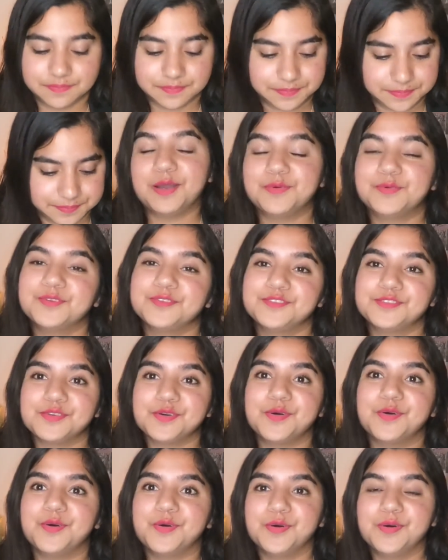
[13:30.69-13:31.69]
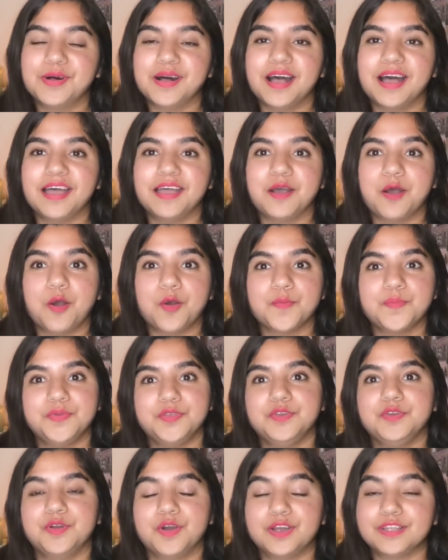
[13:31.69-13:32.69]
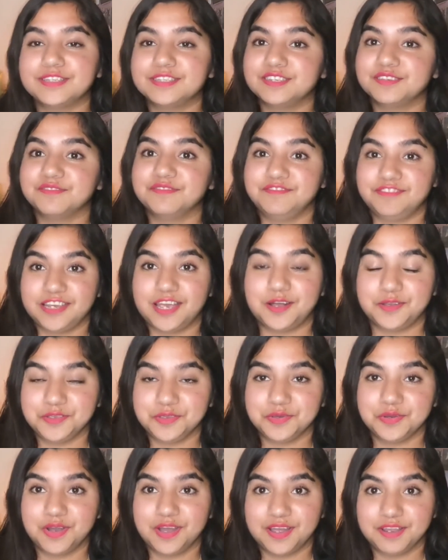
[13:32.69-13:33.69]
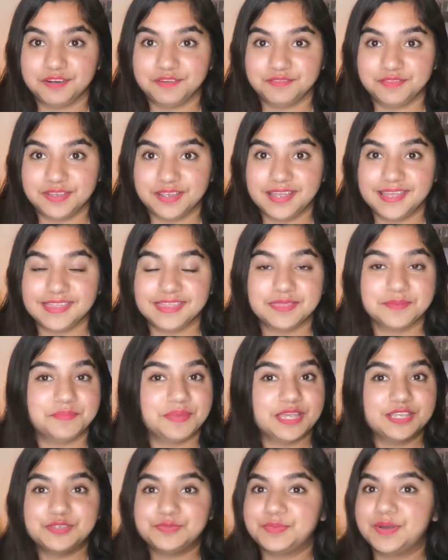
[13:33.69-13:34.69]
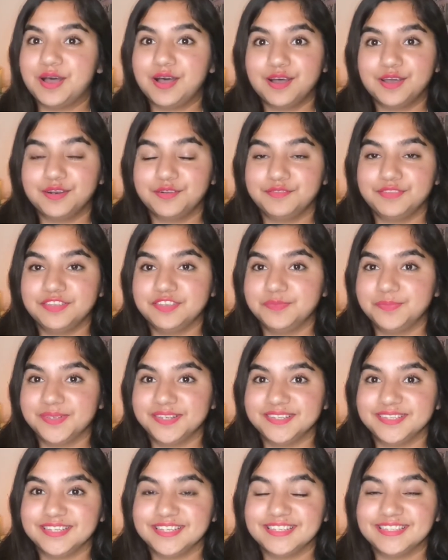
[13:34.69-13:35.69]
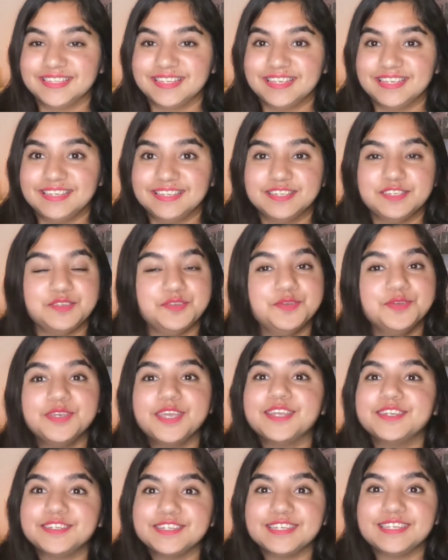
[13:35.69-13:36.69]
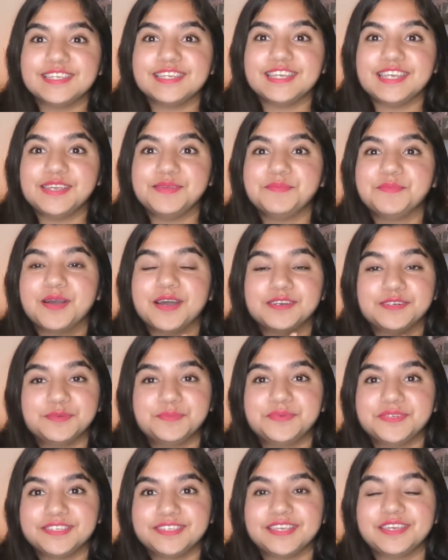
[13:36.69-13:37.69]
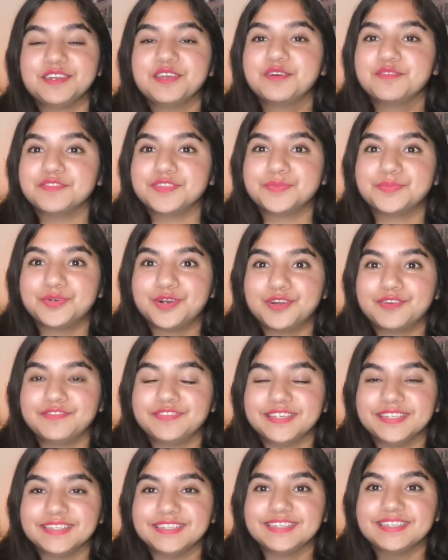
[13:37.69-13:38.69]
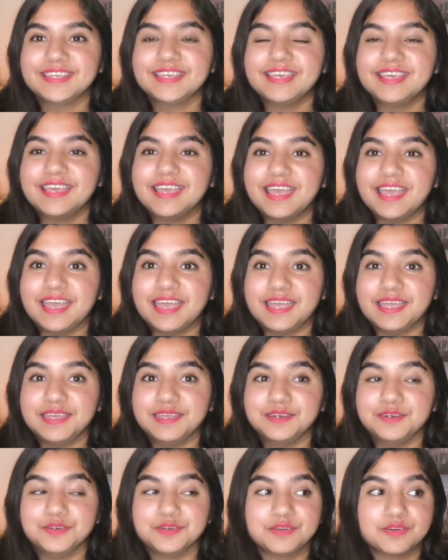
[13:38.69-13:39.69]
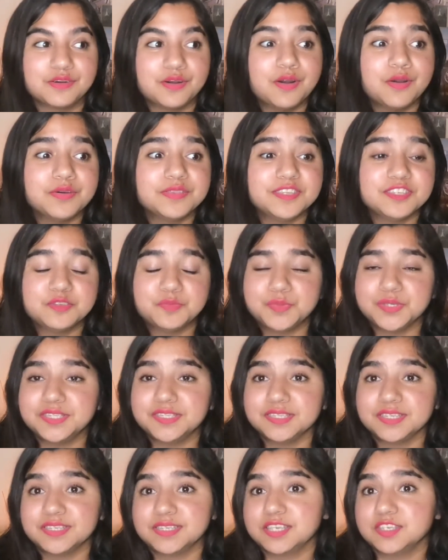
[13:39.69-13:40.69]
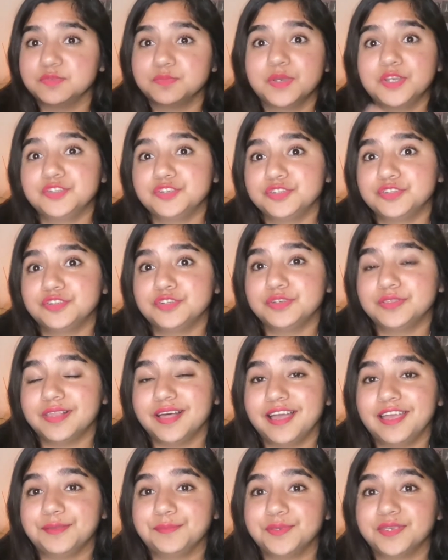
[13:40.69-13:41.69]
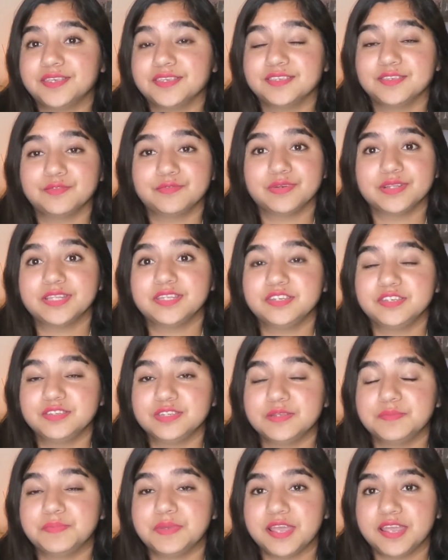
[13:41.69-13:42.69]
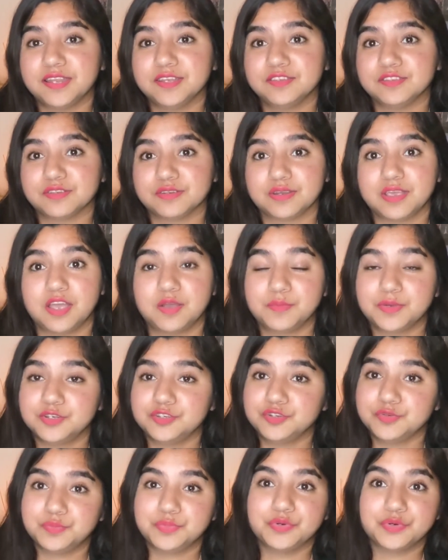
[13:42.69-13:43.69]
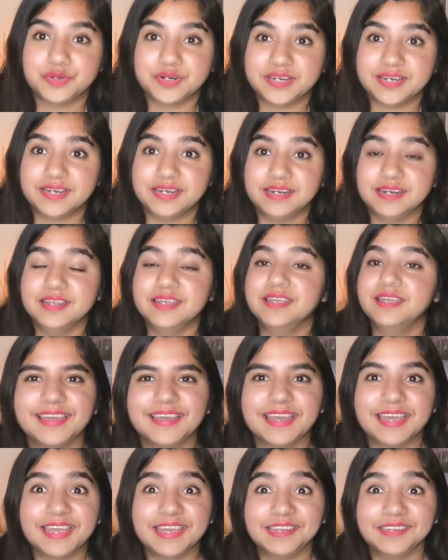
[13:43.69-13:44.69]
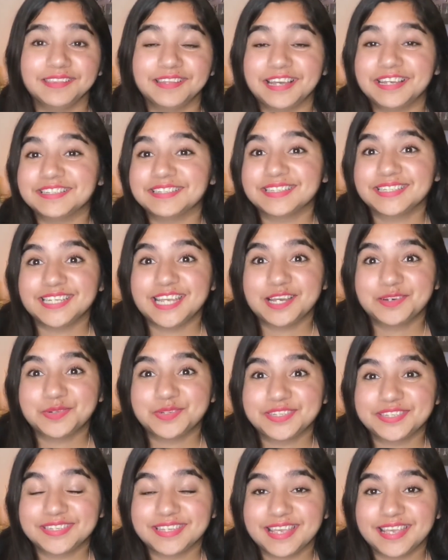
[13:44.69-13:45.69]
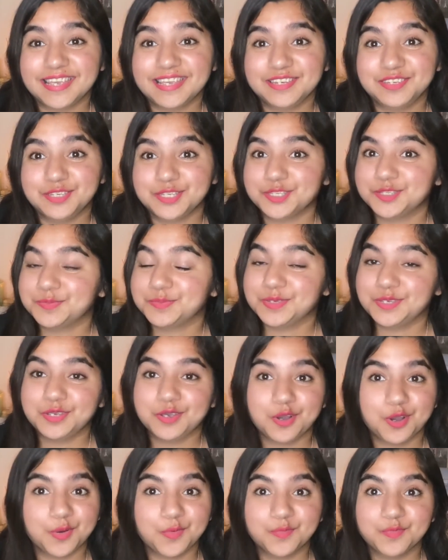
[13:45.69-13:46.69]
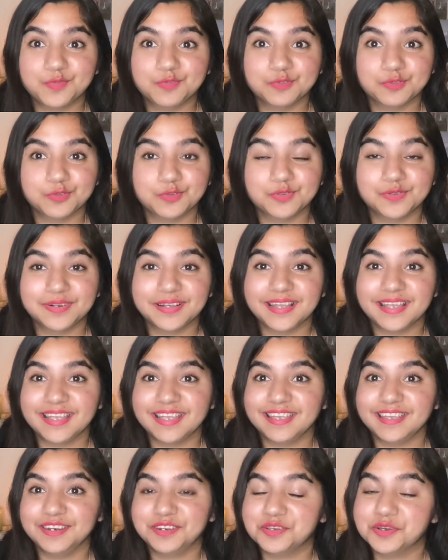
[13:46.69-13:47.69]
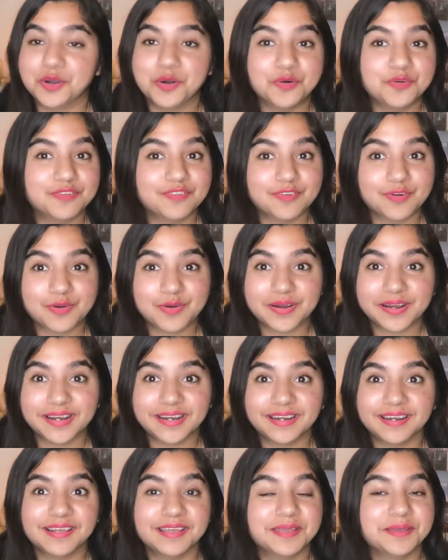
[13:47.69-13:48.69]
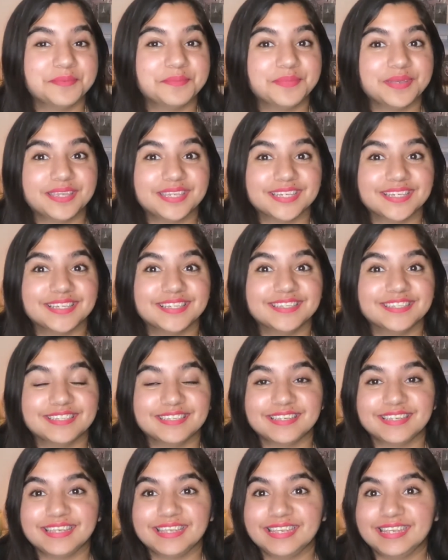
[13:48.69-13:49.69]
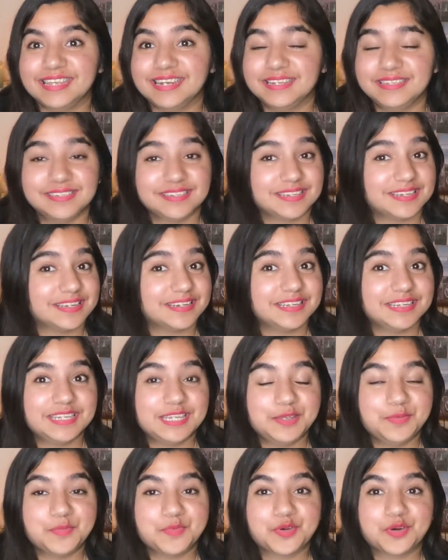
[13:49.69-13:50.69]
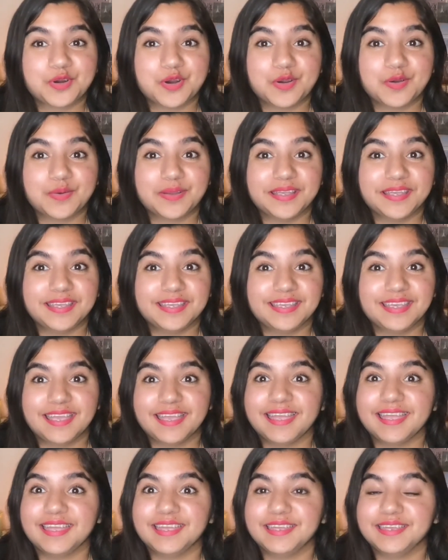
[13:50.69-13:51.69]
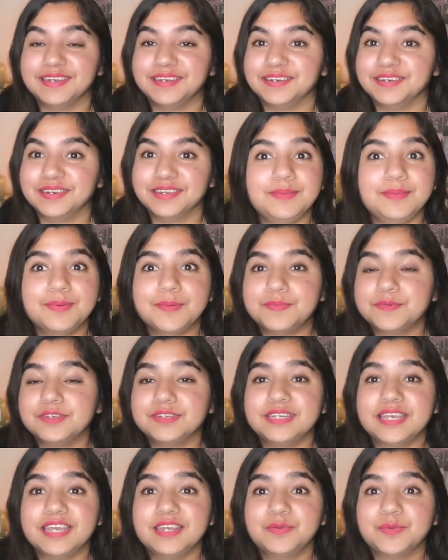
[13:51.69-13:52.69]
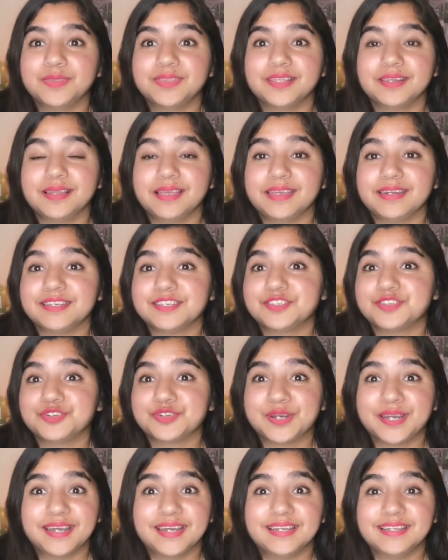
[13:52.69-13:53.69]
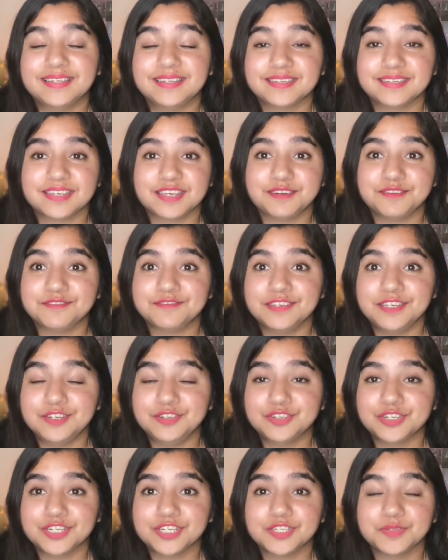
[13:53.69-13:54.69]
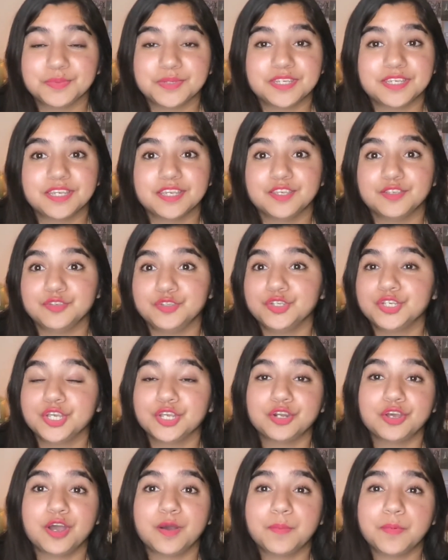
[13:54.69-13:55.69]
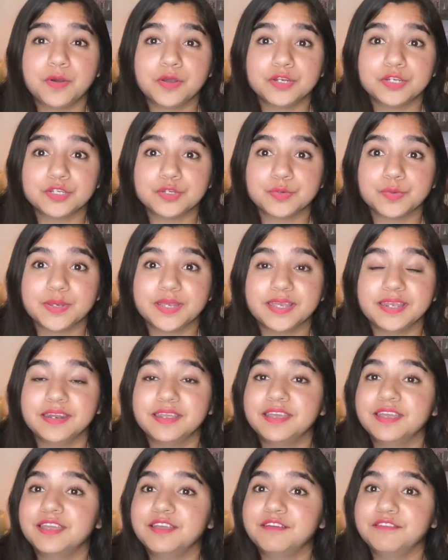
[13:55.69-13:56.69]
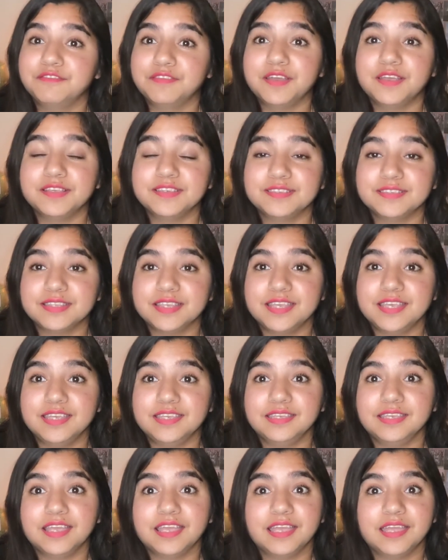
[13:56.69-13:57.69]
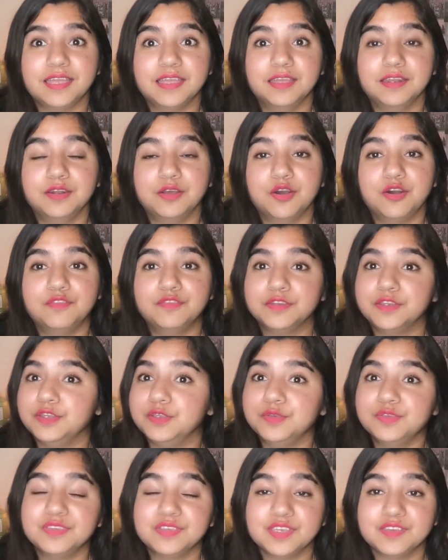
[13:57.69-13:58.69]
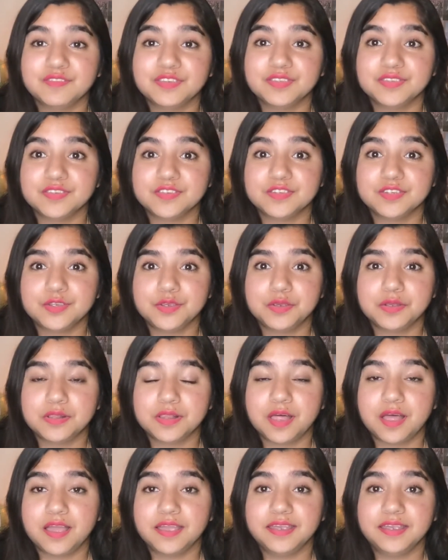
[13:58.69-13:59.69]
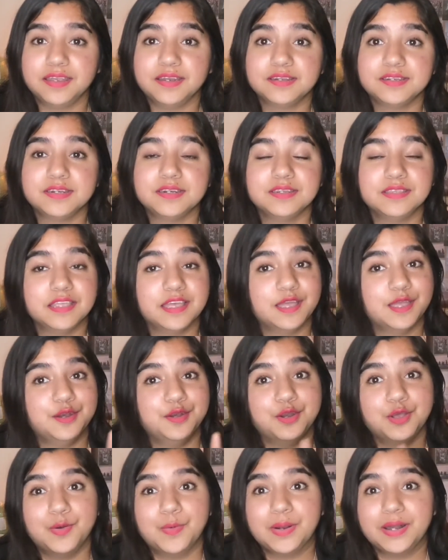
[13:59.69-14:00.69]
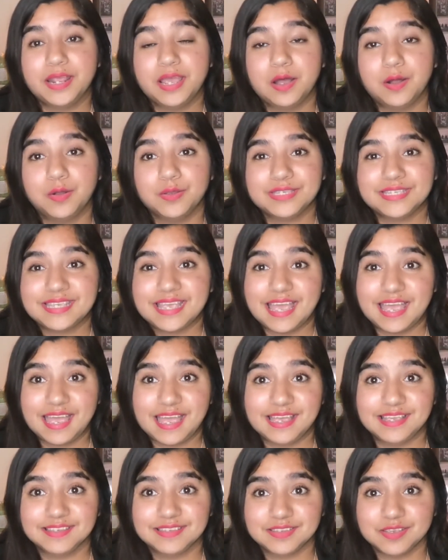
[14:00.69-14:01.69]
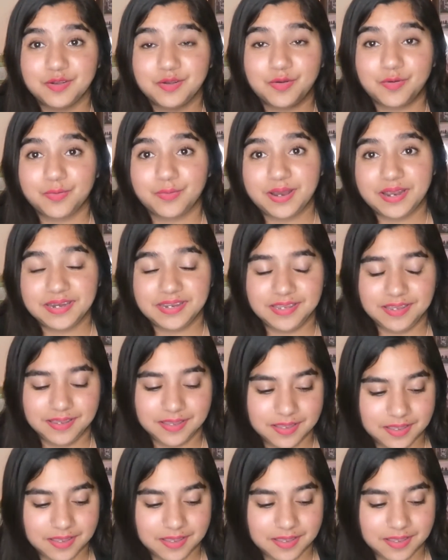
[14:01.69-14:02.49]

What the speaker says: That was all. I hope you got some value out of it. The best part of this business is you get to keep 100% of the profits and grow this business as much as you like, because it really just depends on how much you put in. And lastly, I would say just be hopeful and go for it, because it's gonna keep growing, and keep up to date with the latest trends and features, because you can hop onto it first thing and offer new services to your client that no one else has already.